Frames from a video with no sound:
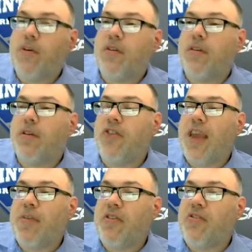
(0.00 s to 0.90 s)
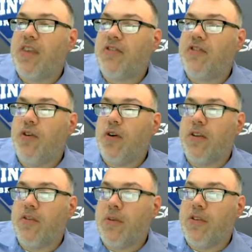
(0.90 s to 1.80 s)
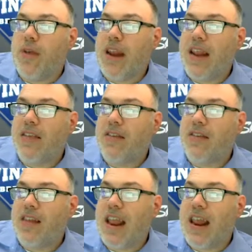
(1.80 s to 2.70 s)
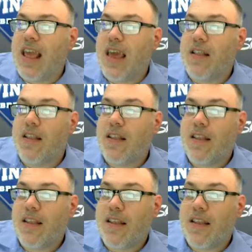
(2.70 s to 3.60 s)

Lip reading: We've pulled Jamie six Jordans between 86 and 88.